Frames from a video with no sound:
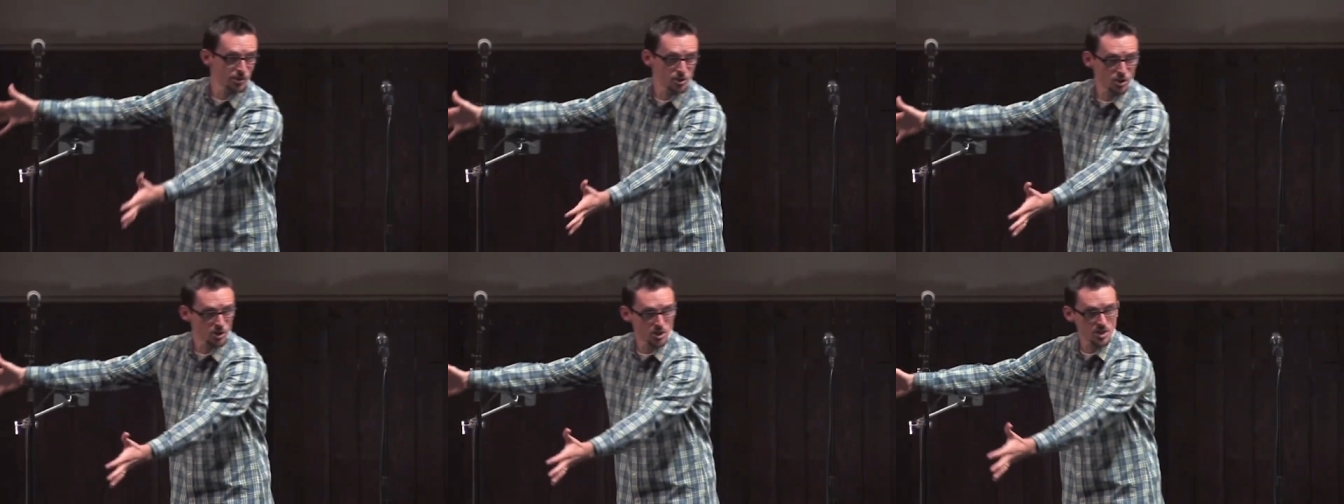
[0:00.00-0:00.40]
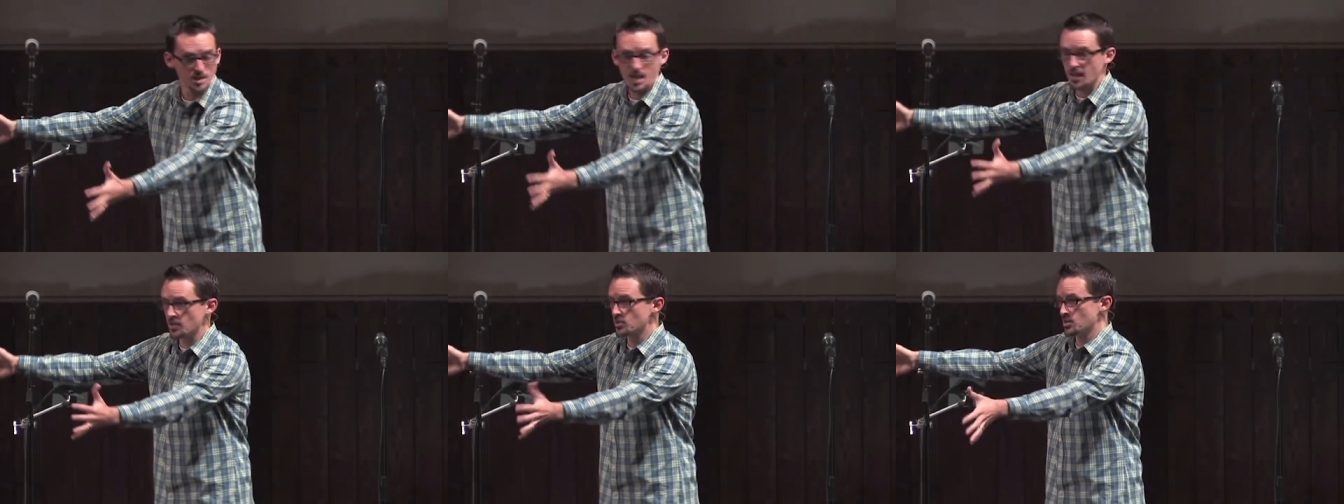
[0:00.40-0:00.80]
the church. He's
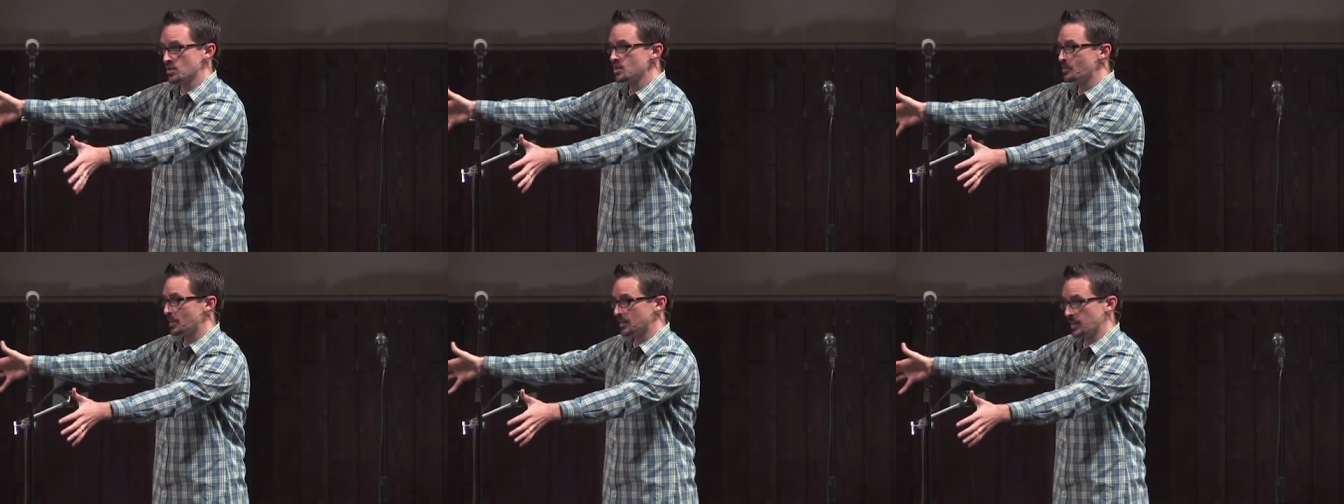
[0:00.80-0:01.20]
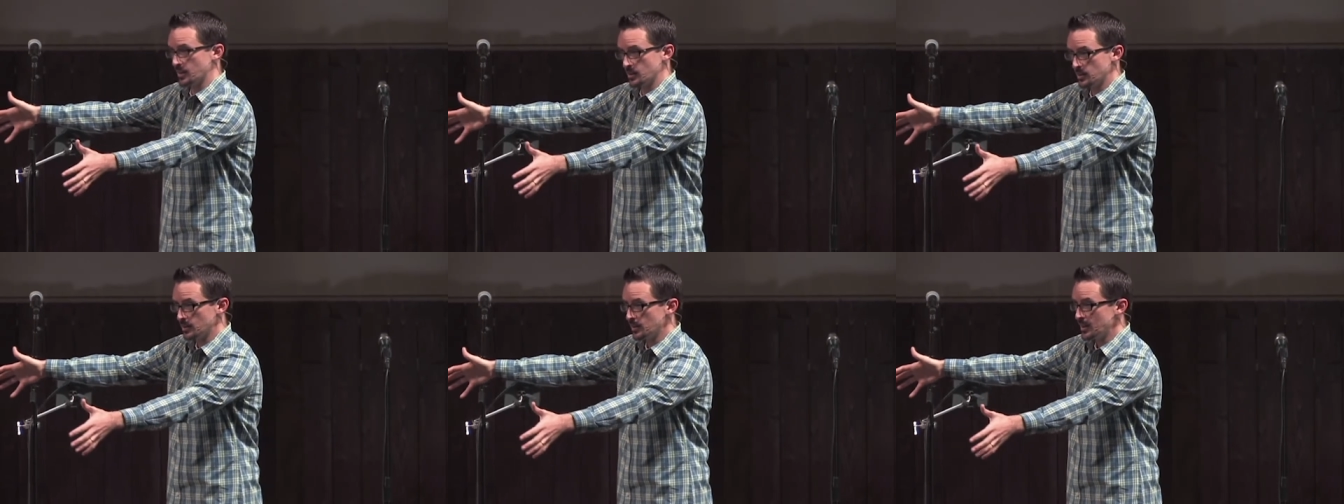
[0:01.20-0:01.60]
not concerned about that.
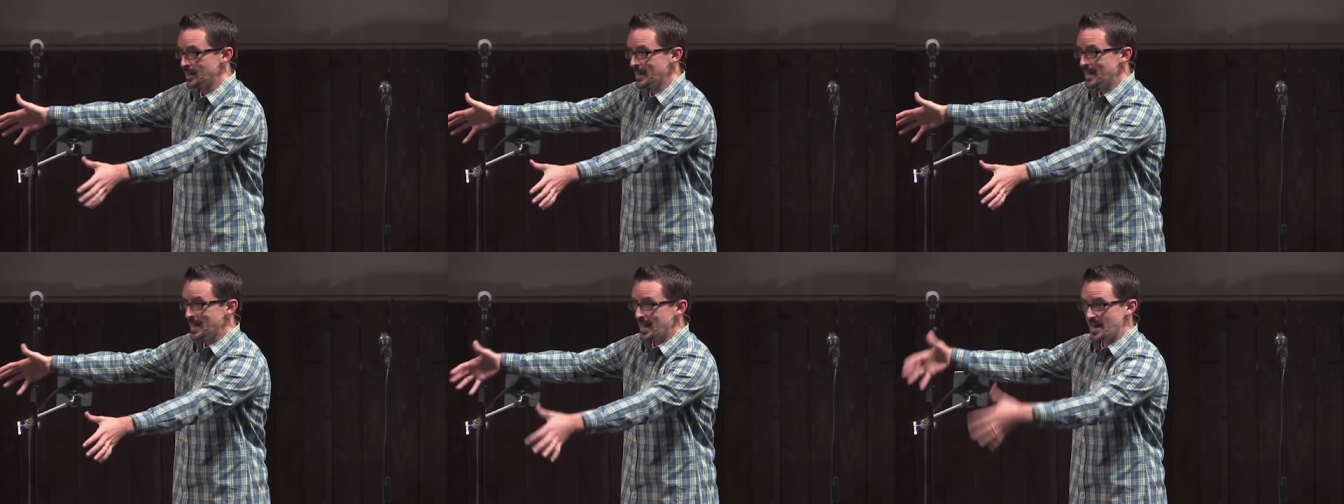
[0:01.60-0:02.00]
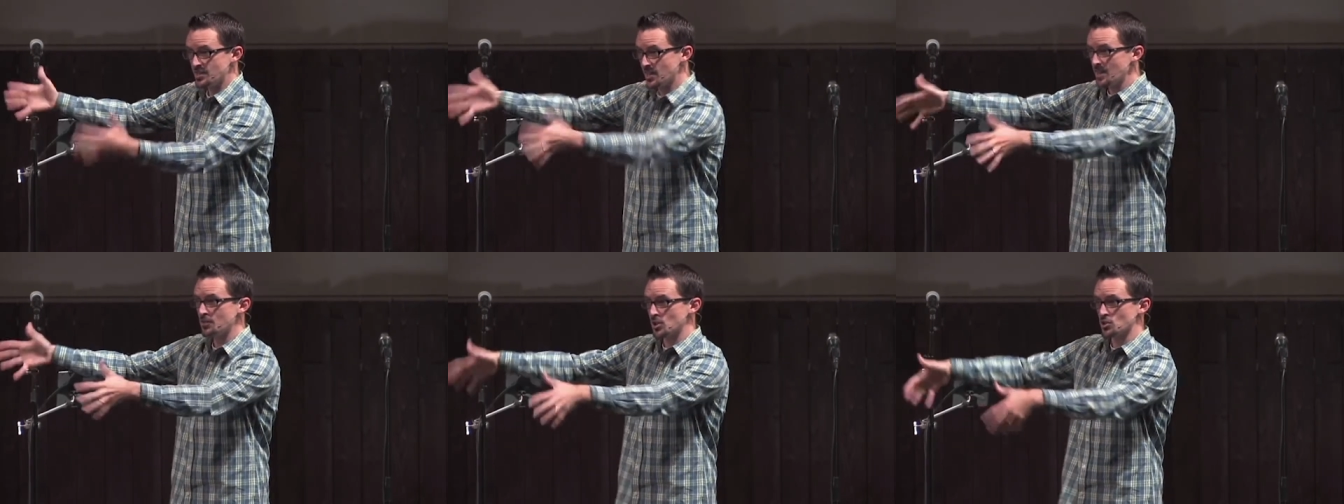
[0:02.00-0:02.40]
He's
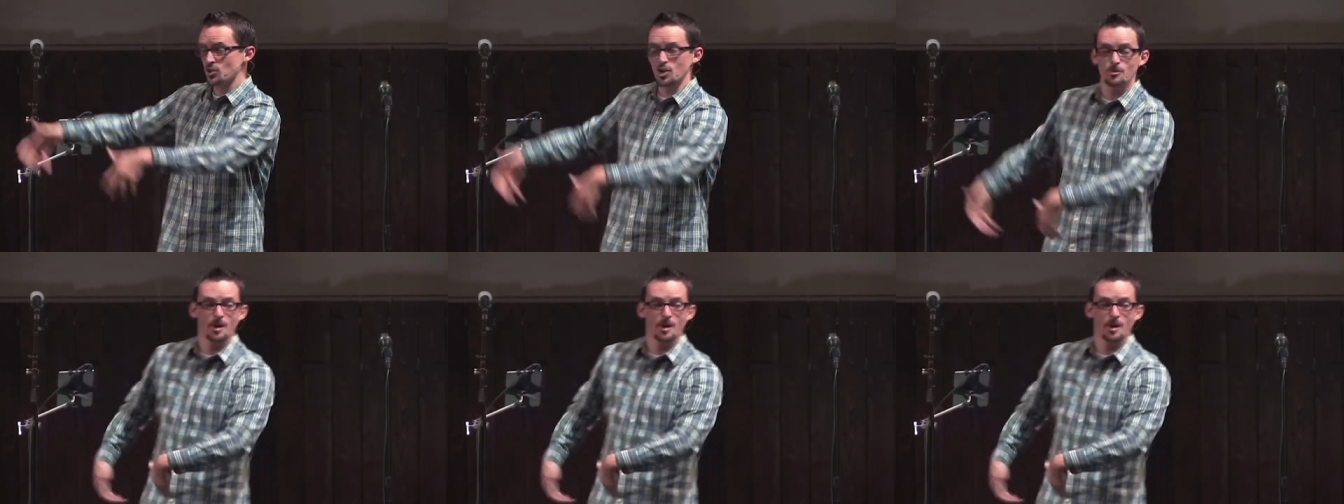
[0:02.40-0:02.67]
not even concerned